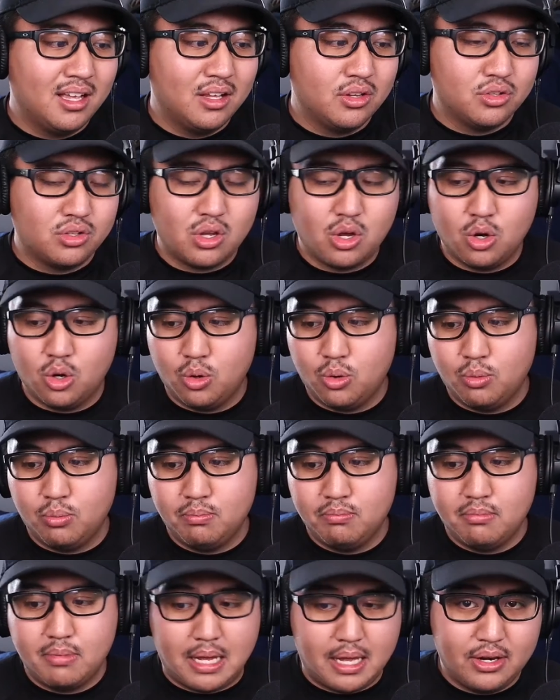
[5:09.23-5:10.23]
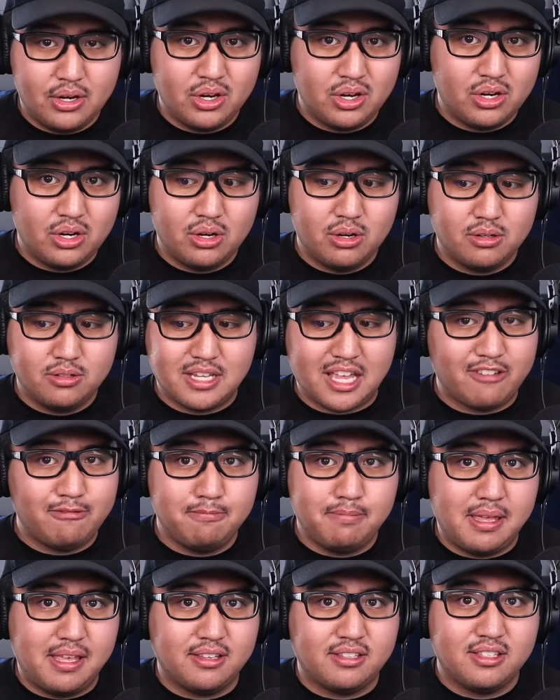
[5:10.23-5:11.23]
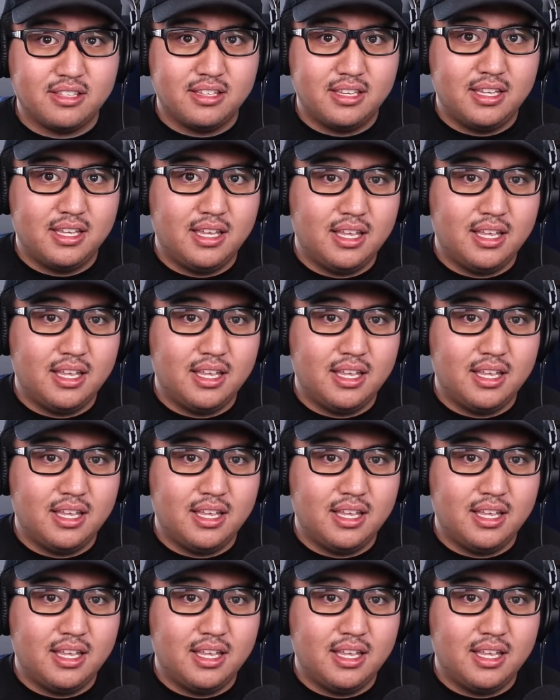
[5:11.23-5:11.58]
So another death piece